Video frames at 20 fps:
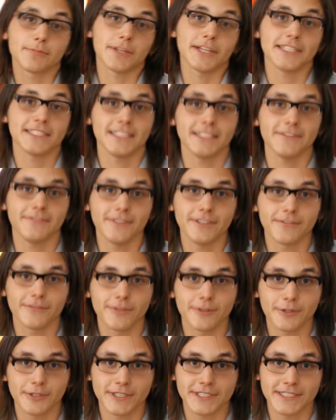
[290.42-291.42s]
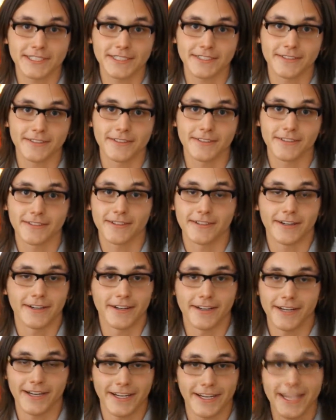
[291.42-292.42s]
Plessy v. Ferguson,
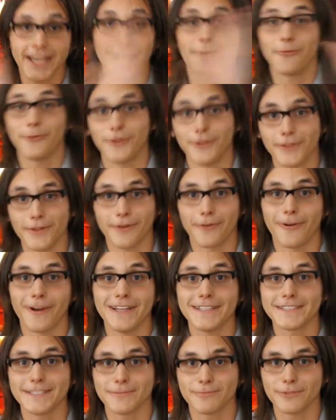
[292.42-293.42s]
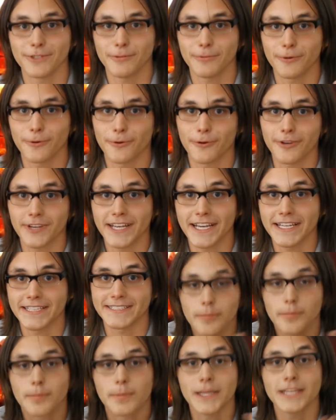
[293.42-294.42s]
again with the great Supreme Court
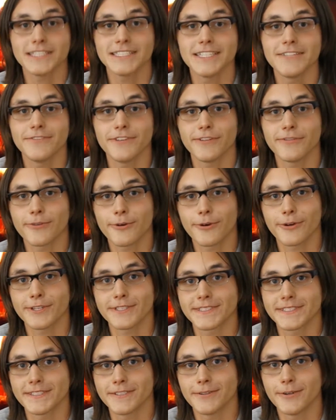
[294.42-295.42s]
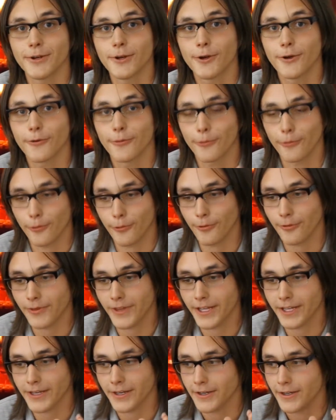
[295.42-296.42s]
cases, Plessy v. Ferguson ruled
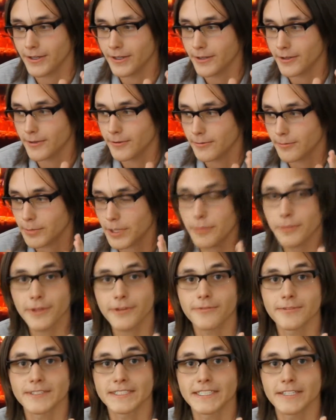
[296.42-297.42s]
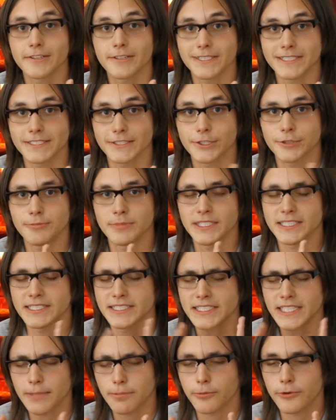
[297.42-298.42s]
that public facilities could be
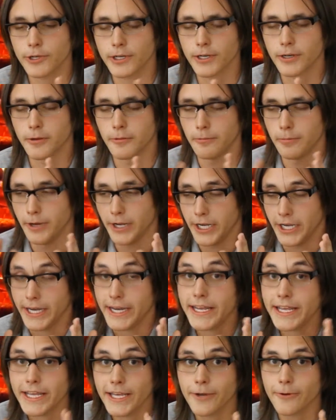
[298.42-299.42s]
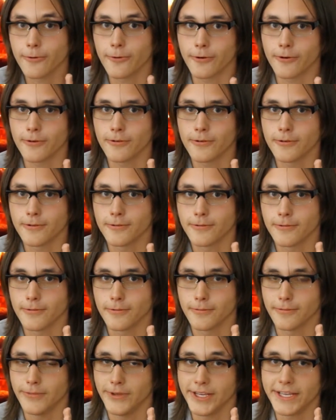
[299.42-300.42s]
separate but equal.
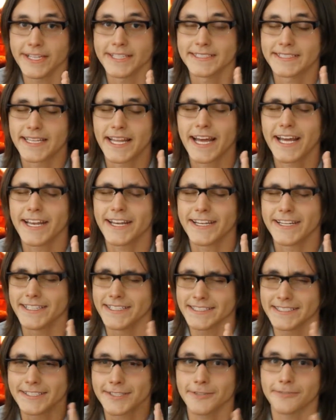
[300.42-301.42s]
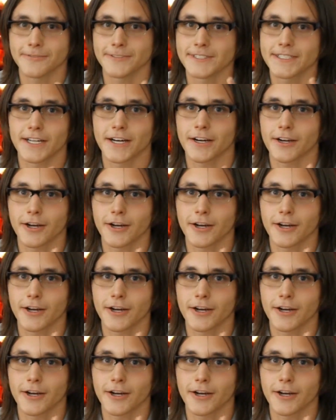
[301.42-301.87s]
because that in itself is not